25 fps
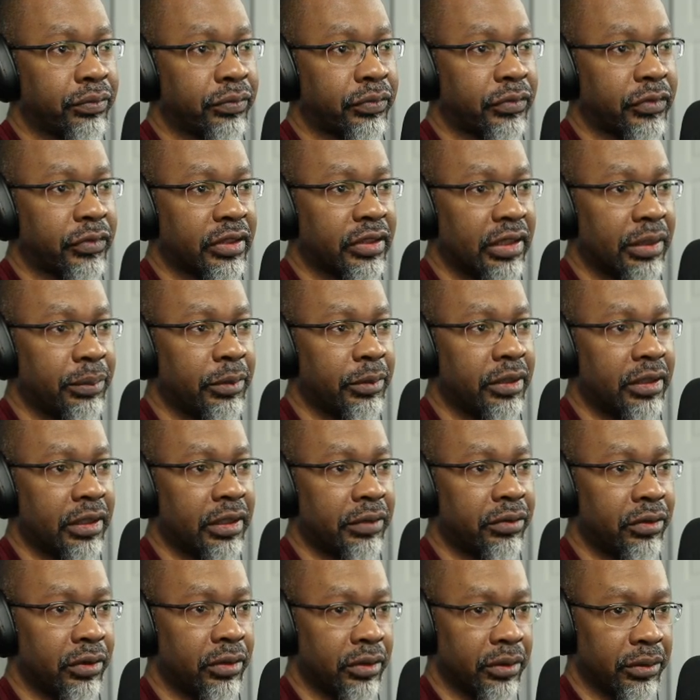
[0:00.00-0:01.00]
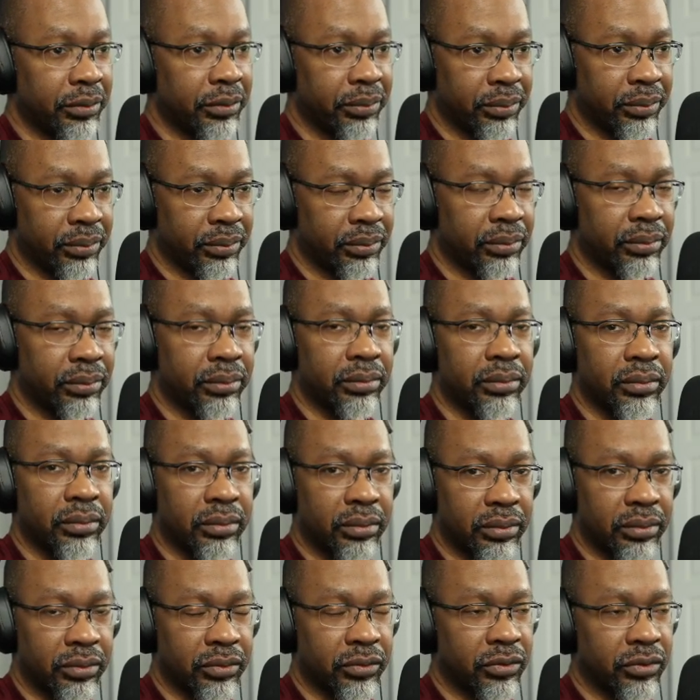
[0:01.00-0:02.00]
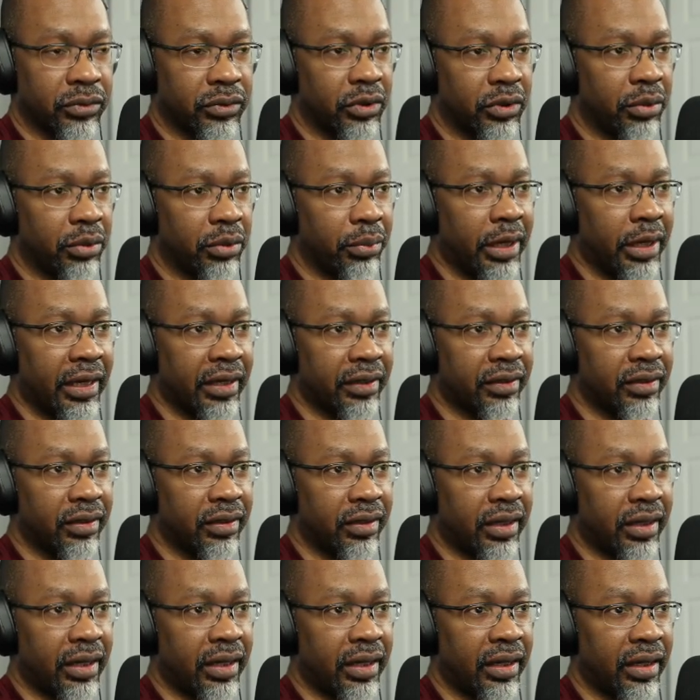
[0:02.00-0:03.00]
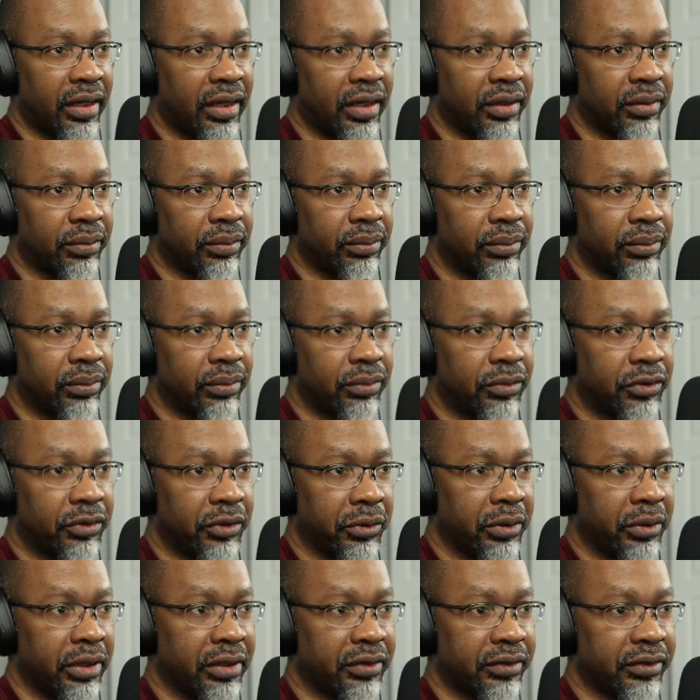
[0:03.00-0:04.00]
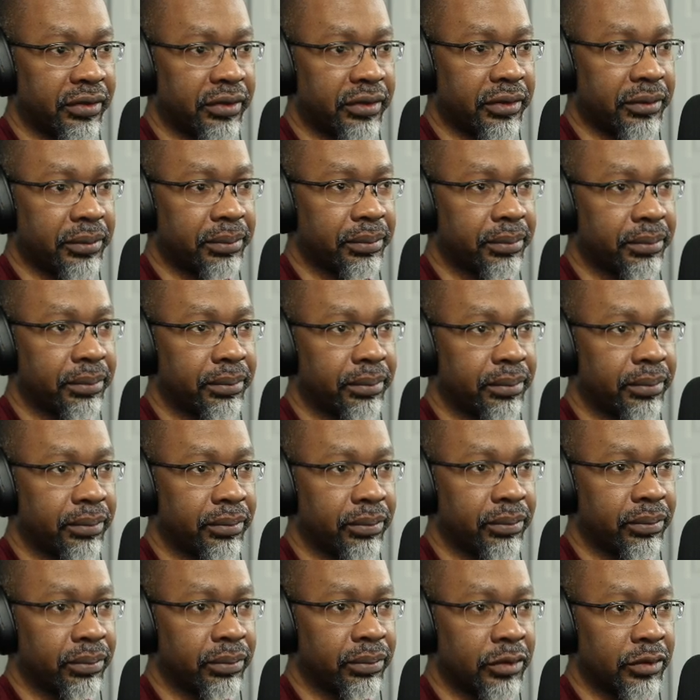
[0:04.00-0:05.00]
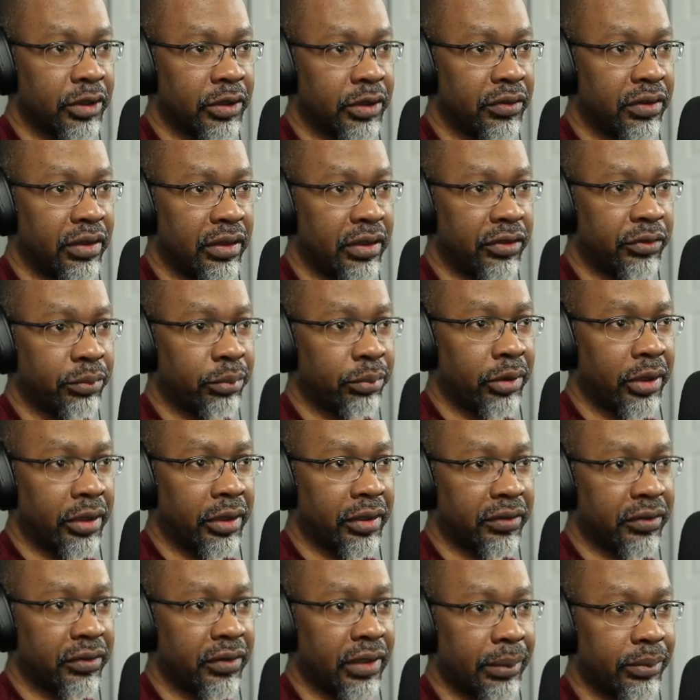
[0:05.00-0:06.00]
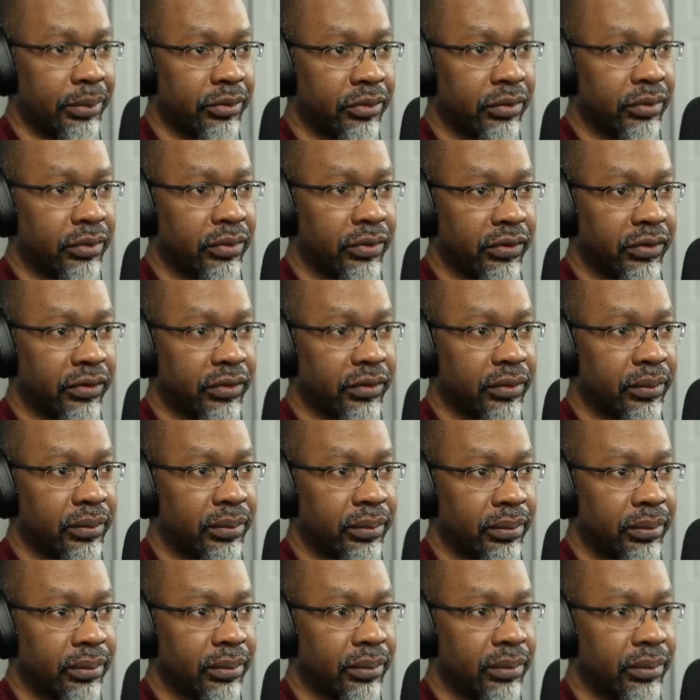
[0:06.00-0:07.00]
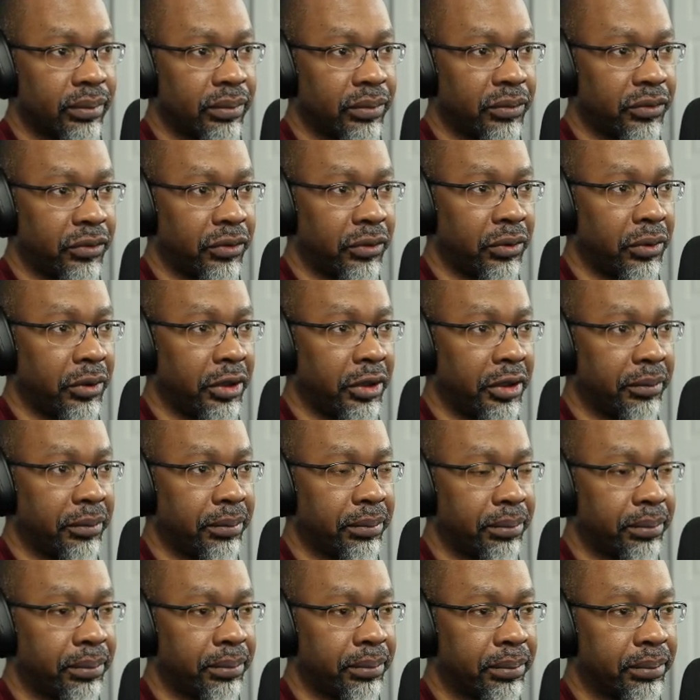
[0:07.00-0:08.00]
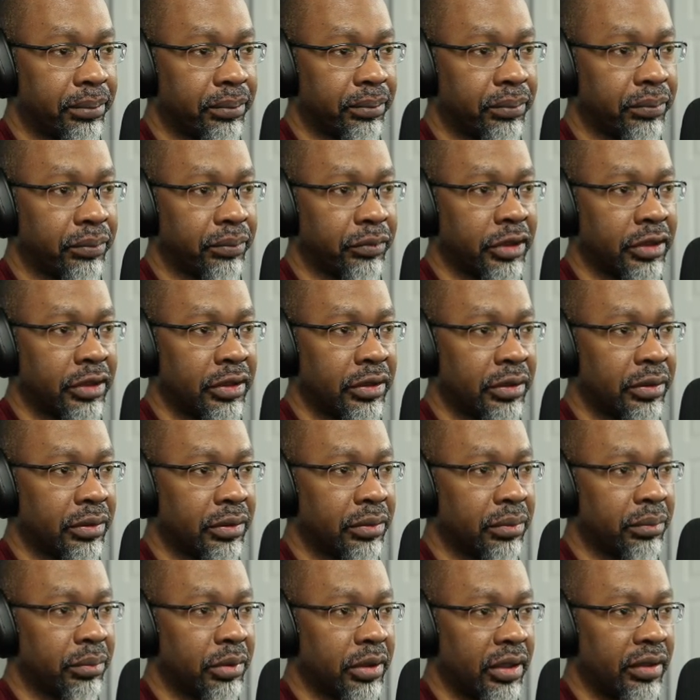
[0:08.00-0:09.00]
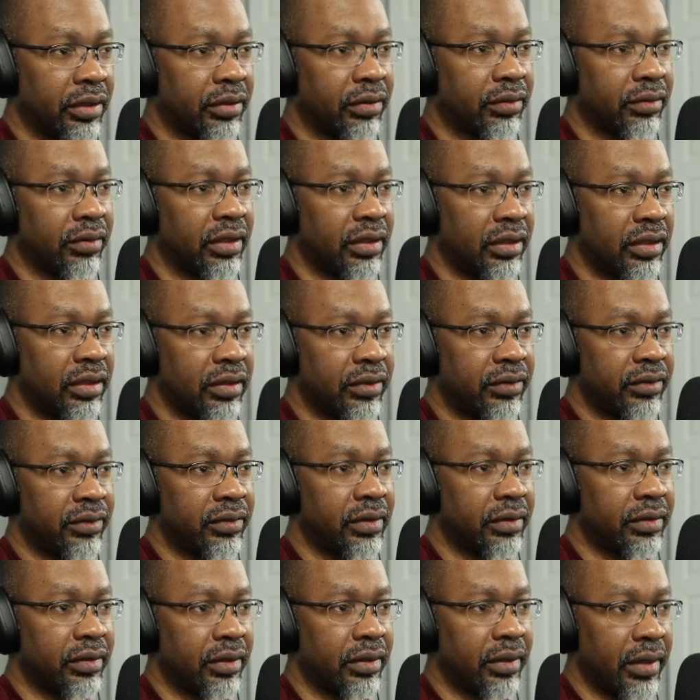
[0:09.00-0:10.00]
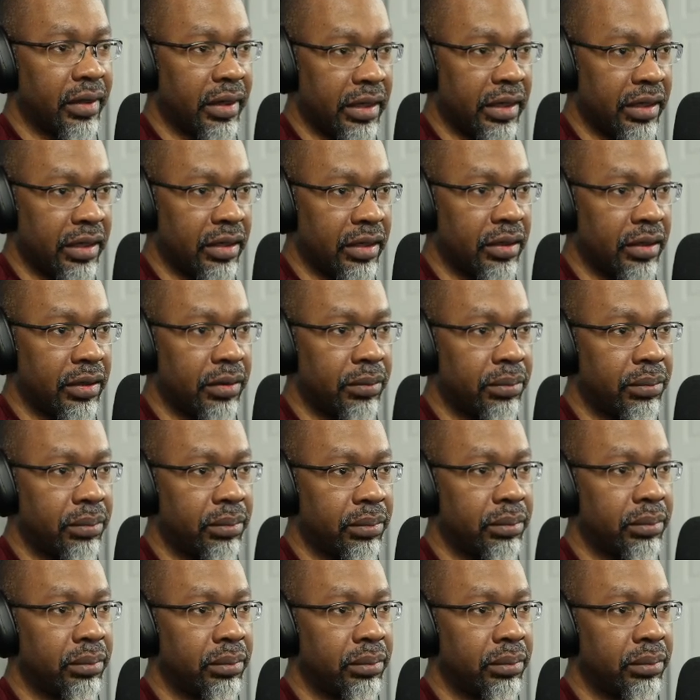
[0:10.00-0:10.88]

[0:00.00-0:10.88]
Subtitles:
going to have to go back and add the rest of these product options to it. But at least get the name,